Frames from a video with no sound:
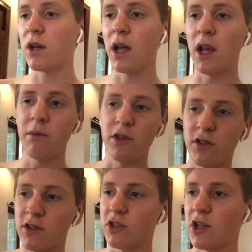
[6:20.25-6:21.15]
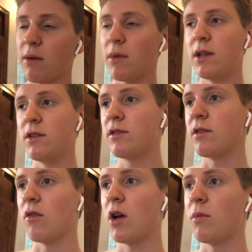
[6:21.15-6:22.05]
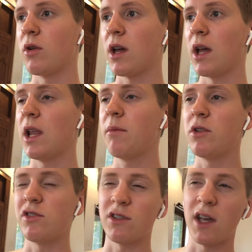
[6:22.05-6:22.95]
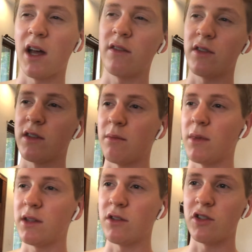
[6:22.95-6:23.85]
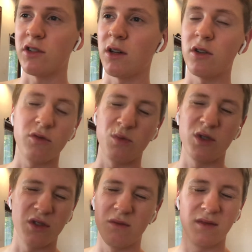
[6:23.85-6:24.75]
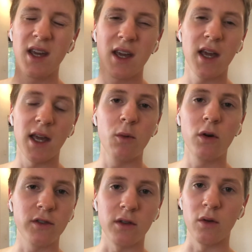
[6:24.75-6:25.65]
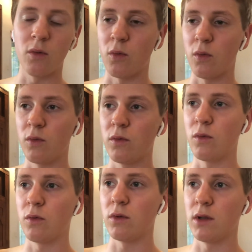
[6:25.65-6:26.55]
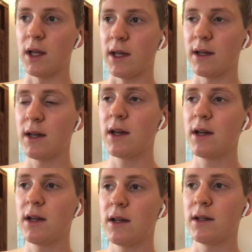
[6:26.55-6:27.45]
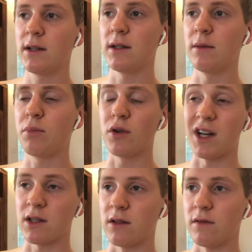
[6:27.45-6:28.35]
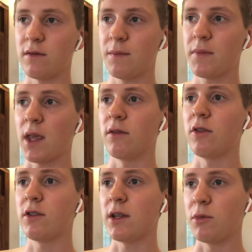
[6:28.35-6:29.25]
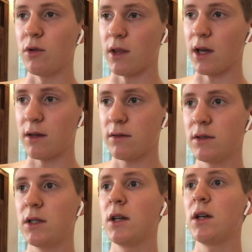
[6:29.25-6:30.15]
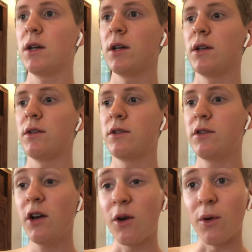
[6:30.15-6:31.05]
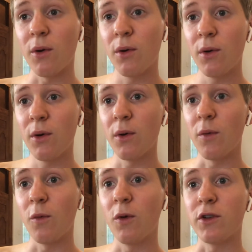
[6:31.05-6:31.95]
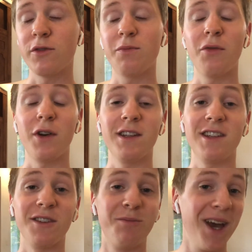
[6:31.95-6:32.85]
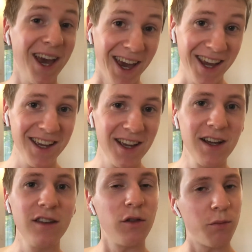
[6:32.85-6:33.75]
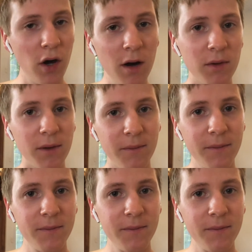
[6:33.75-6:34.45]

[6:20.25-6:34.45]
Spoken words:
Okay, let me just check my Instagram. Okay, let me just answer some messages. And it wasn't like productive. And so I stopped doing that. So, which brings us back to the problem.